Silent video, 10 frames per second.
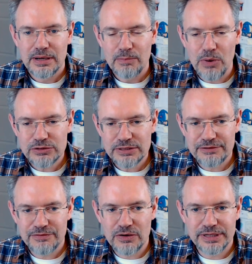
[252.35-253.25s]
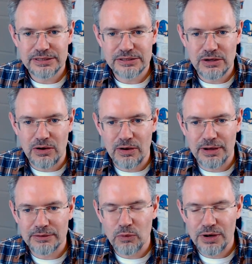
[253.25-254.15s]
mostly focused
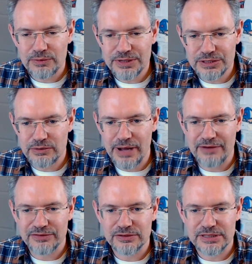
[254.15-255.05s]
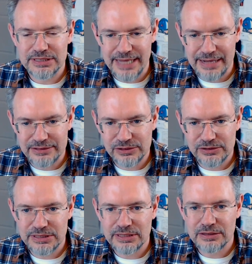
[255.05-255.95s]
on what do we do after
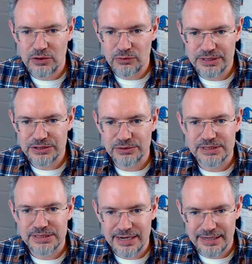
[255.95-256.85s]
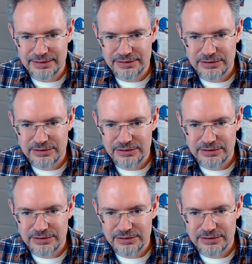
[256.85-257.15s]
disasters in low resource settings.